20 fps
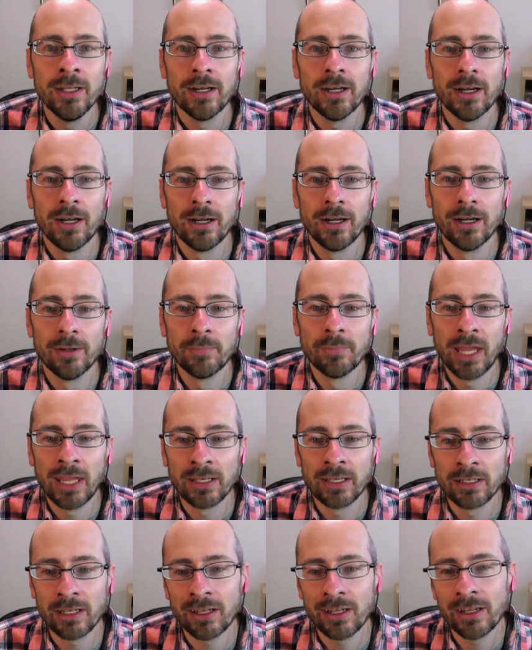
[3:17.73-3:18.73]

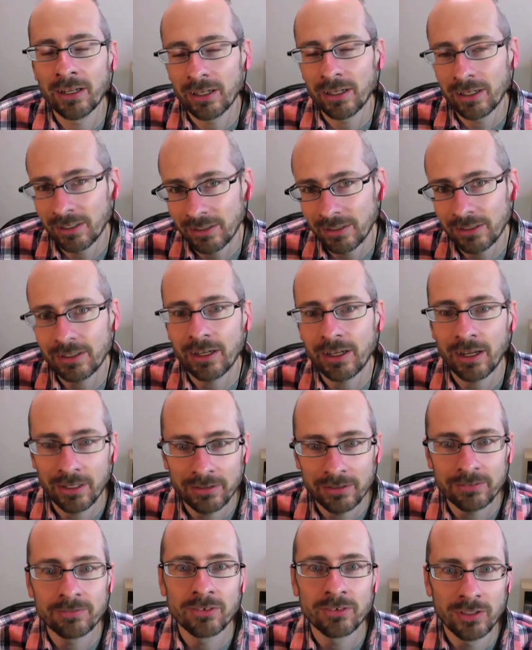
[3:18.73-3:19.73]
And
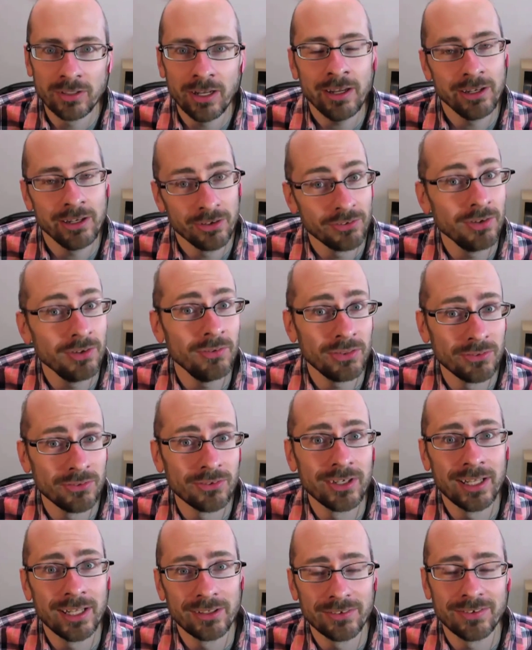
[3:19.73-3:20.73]
I agree with your
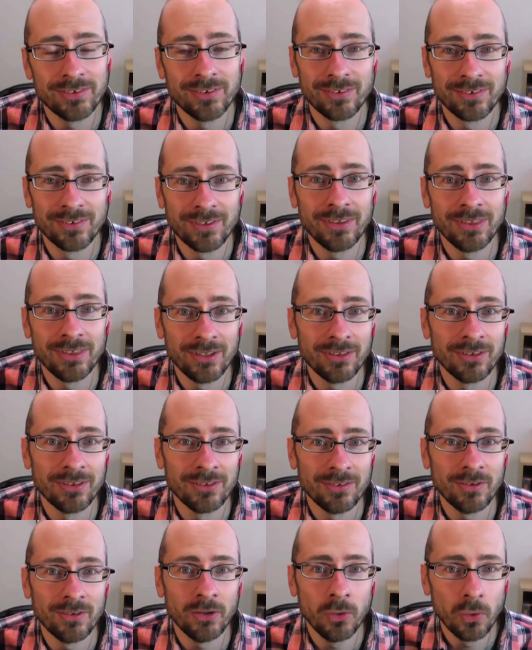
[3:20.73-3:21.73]
analysis. I think
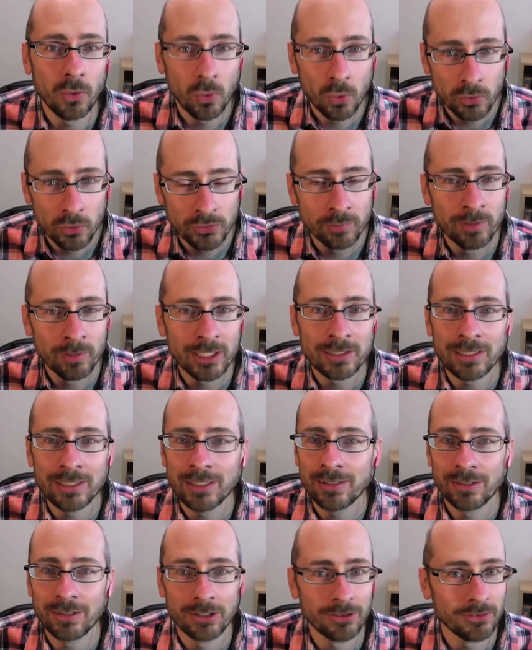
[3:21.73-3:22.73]
that ultimately
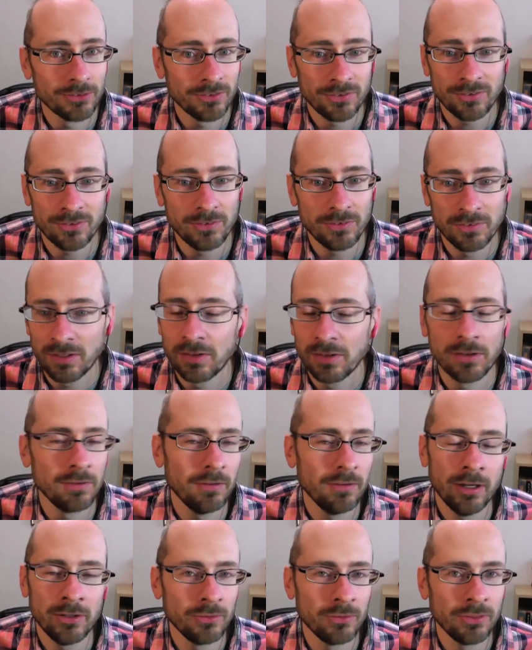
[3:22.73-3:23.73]

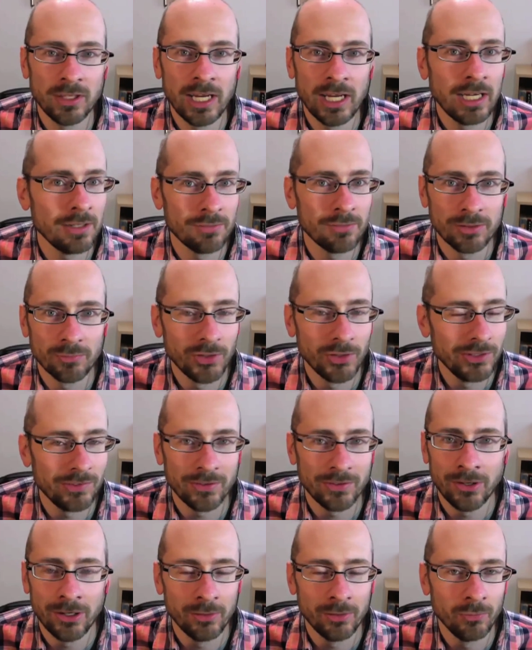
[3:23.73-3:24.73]
I don't think anyone wants
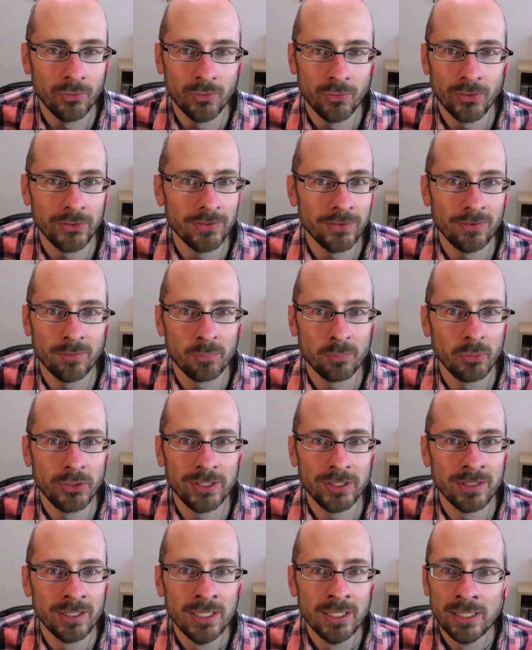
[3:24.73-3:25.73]
a hot war at this
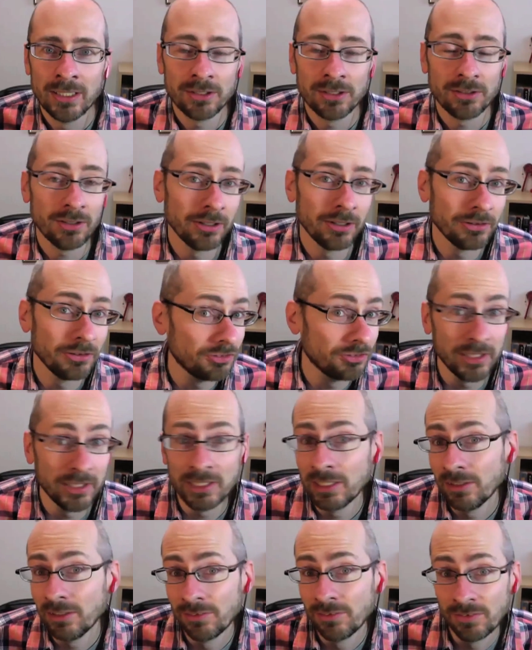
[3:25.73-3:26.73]
point. The
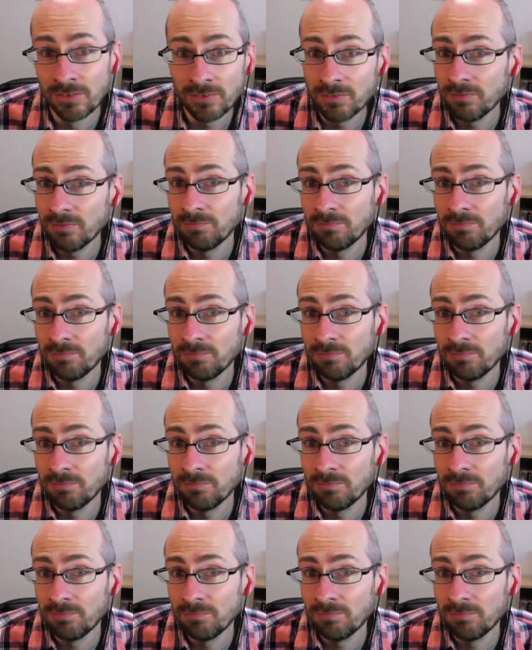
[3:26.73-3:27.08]
Chinese